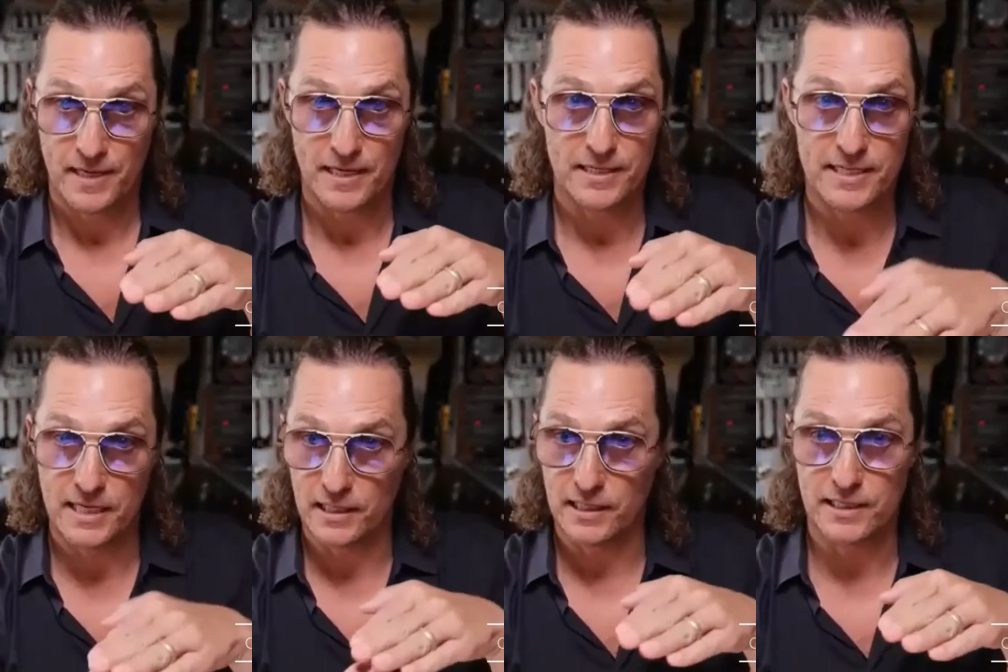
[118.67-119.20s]

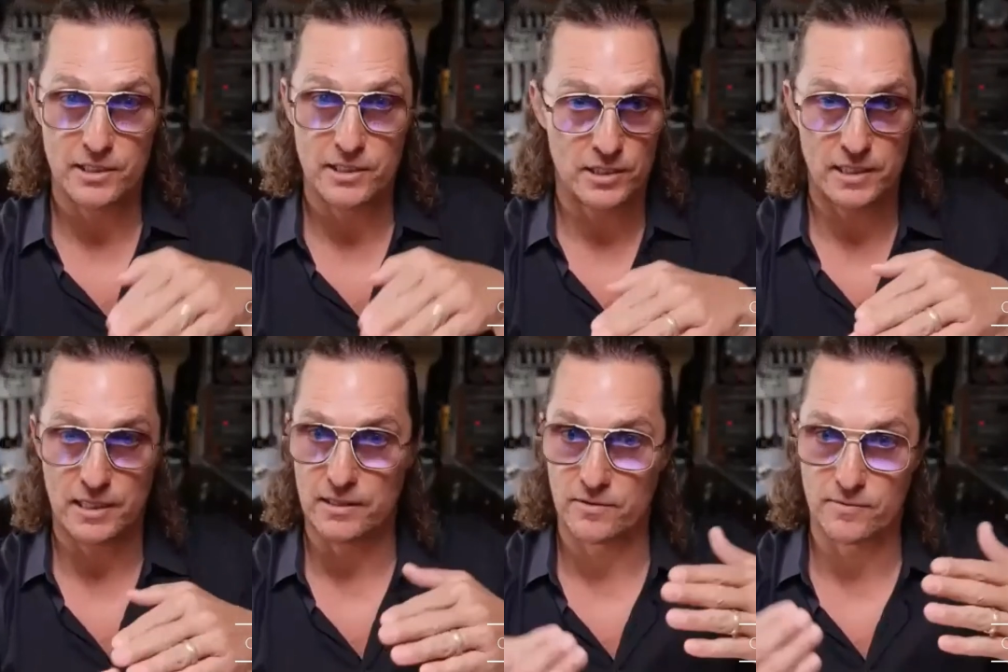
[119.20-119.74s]
until he
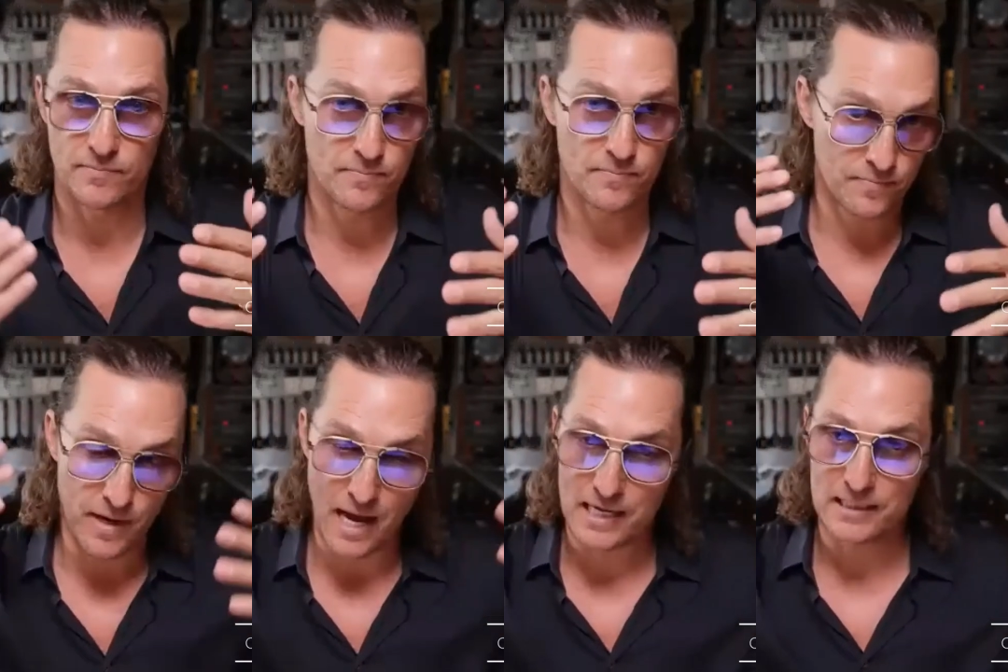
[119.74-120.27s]
just either
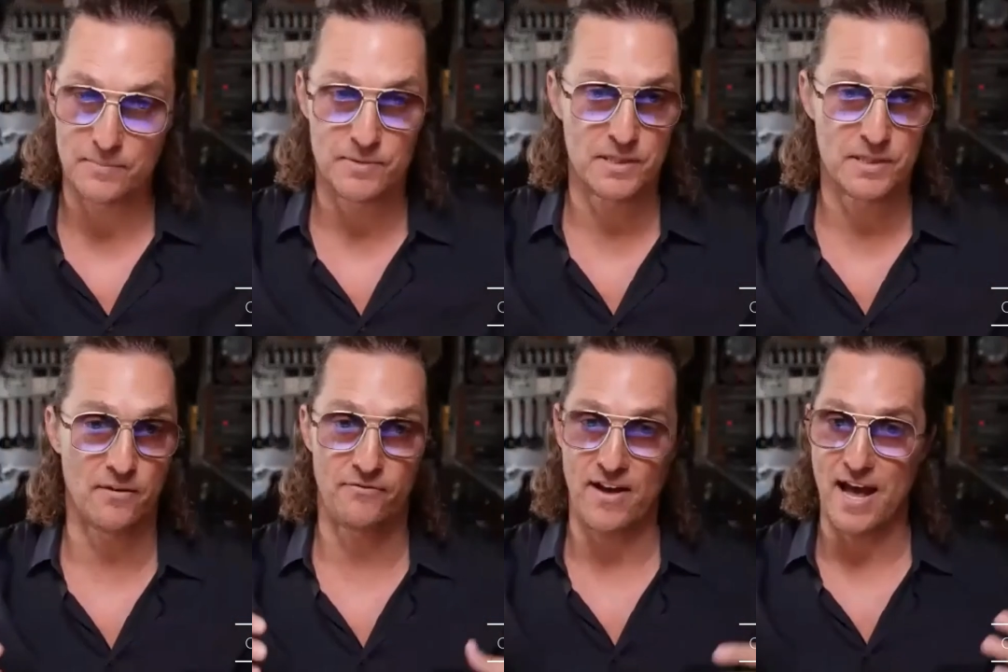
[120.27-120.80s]
knocked
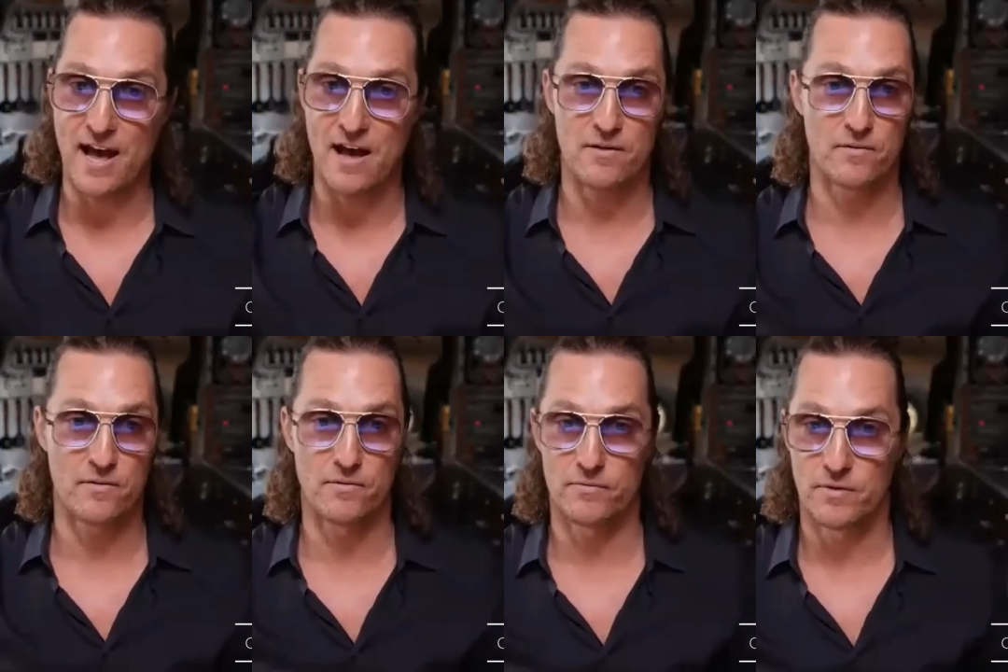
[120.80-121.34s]
himself out
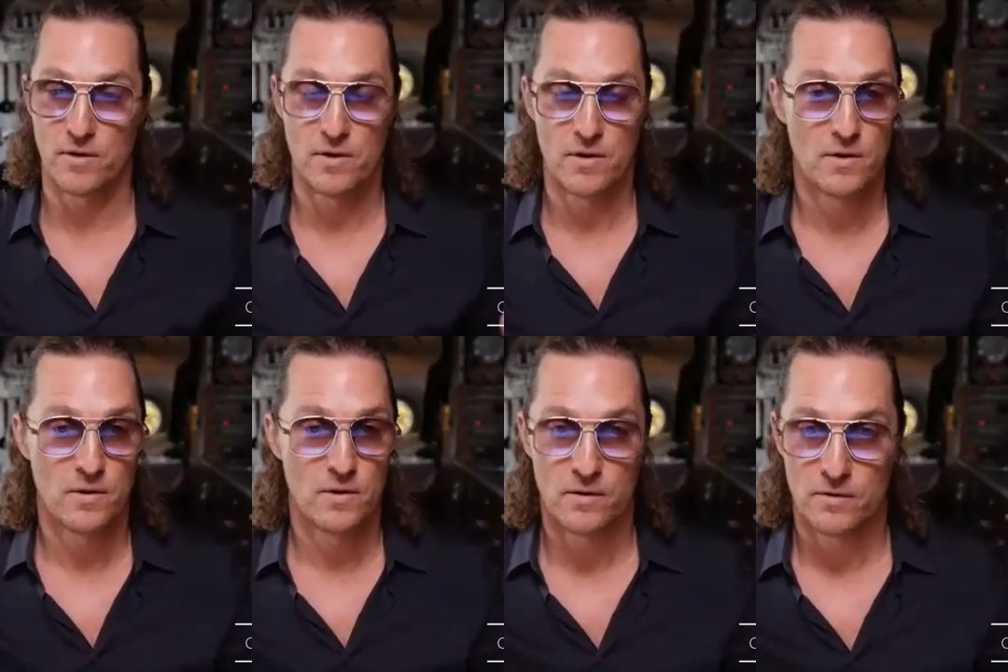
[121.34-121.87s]
or
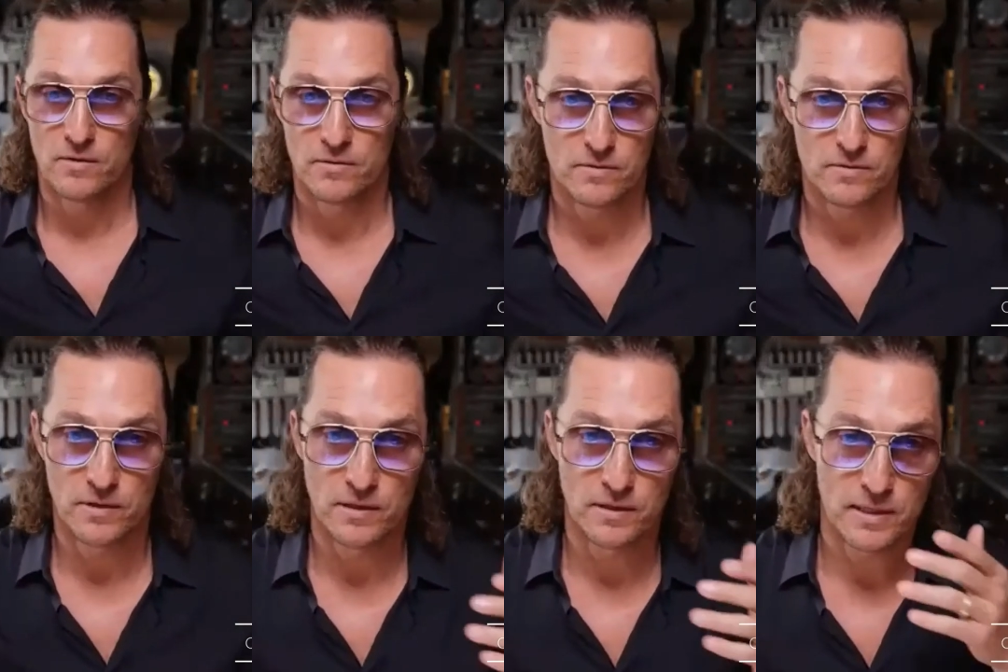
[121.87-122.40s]

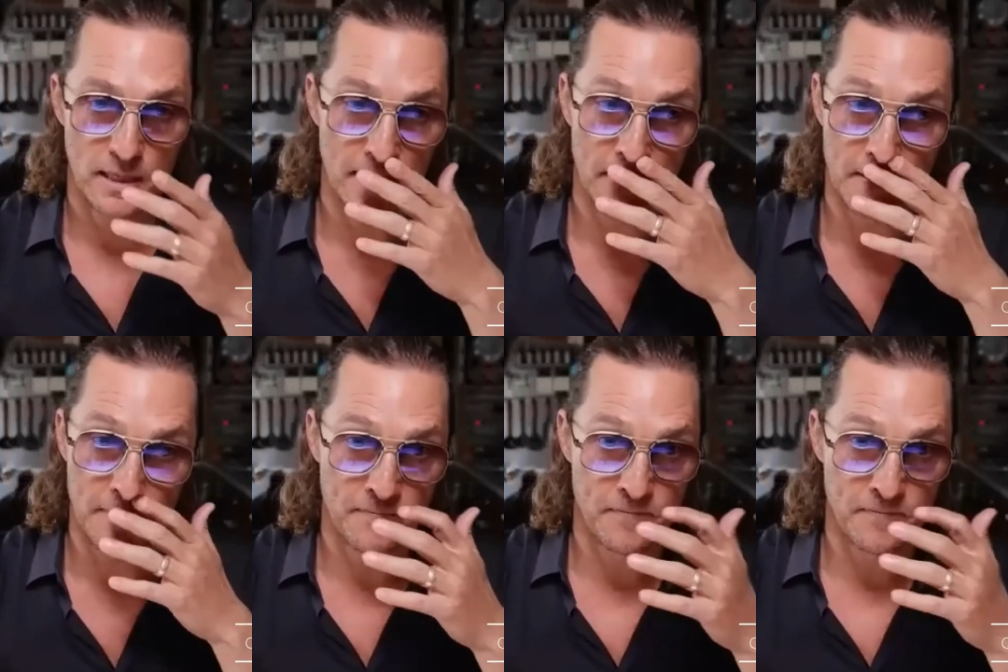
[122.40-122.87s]
until he